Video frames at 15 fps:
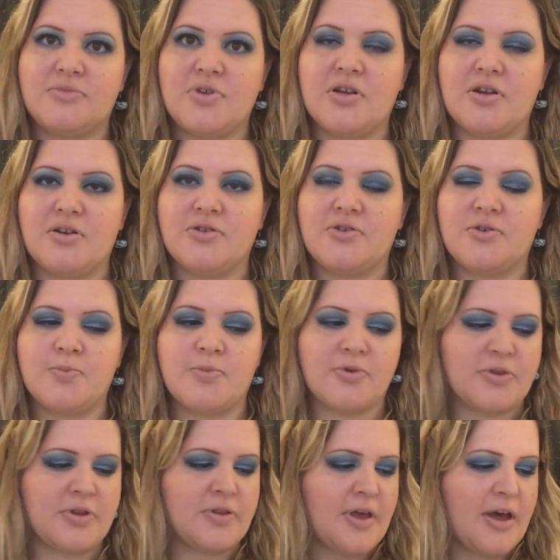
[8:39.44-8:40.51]
you know, do more
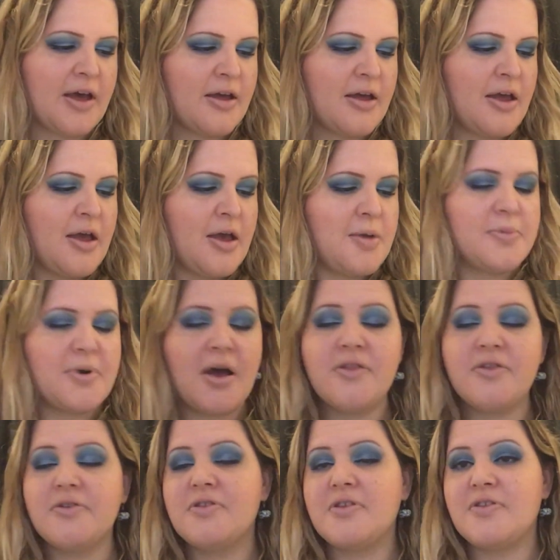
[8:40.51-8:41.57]
than that. But
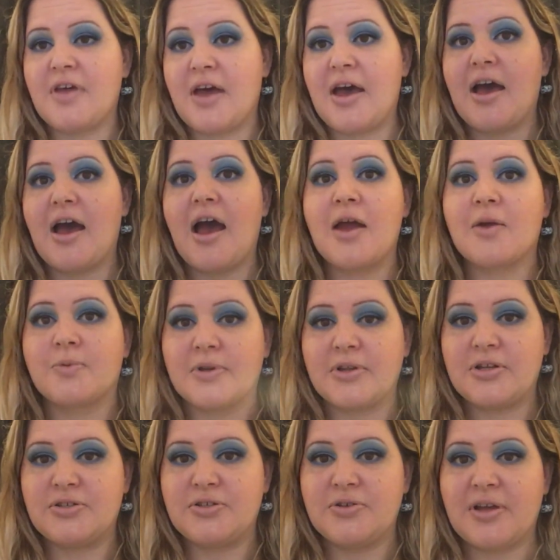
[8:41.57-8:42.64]
other than that, I
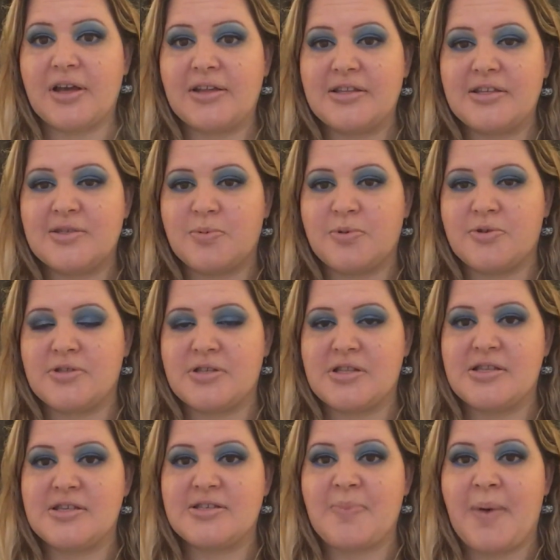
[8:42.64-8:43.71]
really do like these blues
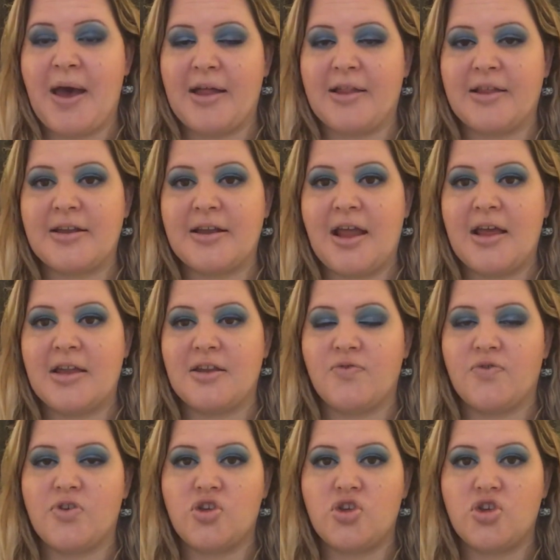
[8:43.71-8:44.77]
in this palette. And
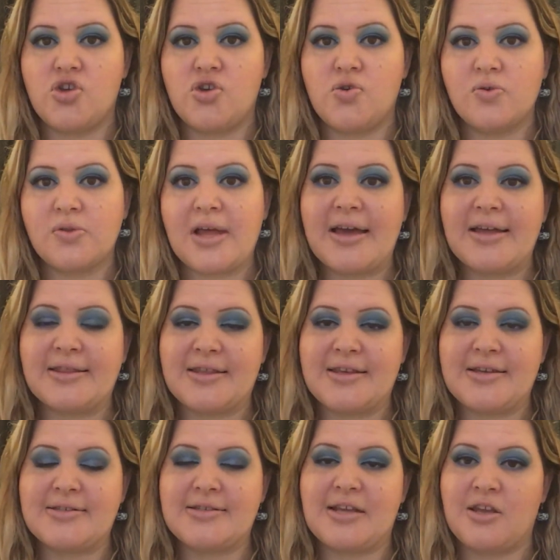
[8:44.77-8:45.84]
if you like
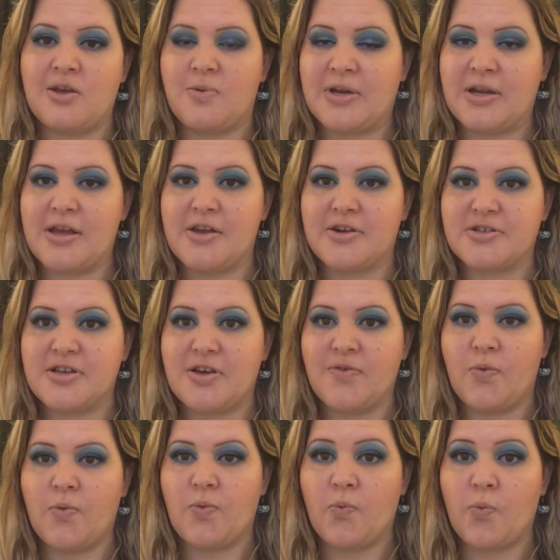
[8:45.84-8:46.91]
this and you want to get yourself
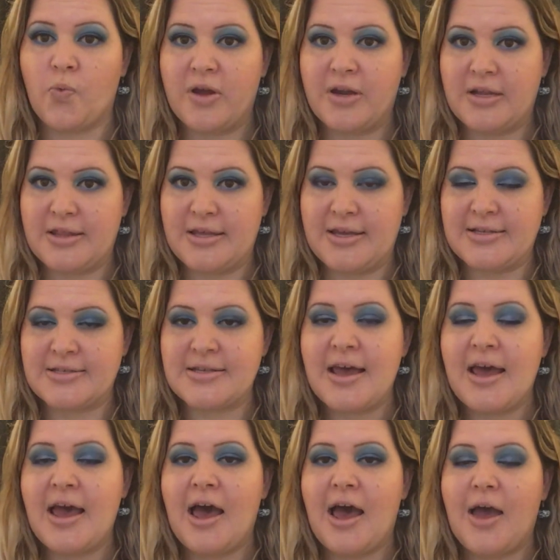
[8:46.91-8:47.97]
one of these,
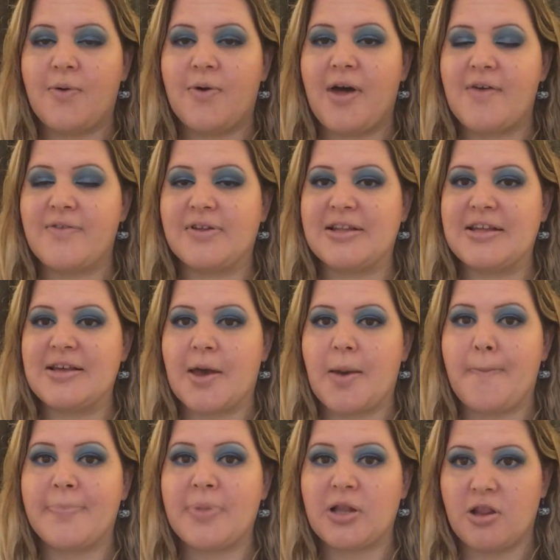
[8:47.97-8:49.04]
I will have a link
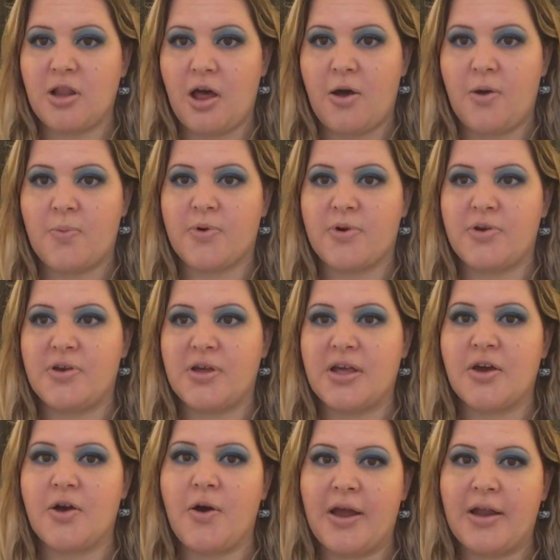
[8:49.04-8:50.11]
below where you can
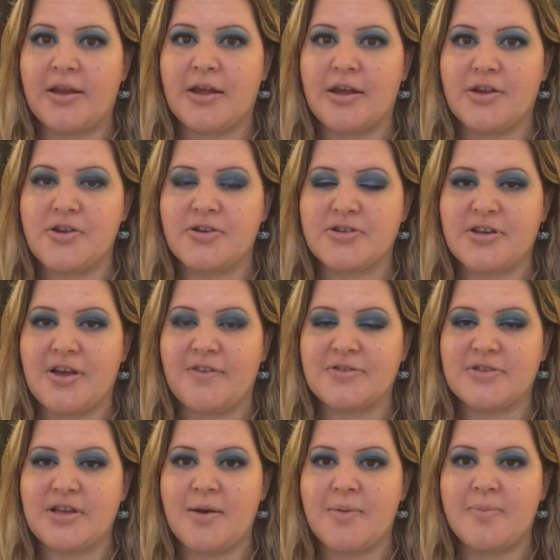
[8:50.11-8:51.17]
go ahead and get yourself
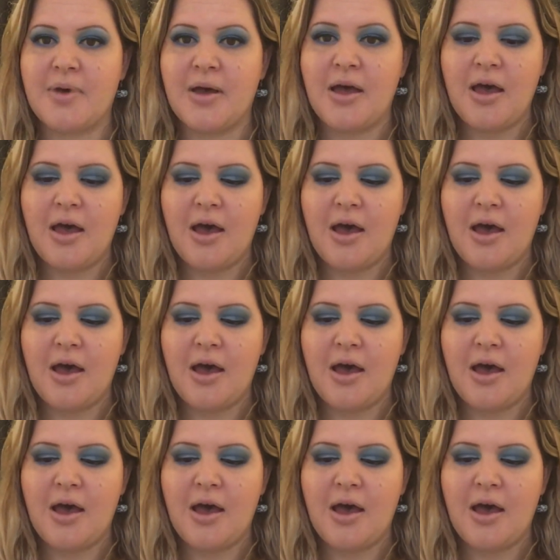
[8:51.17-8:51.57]
some.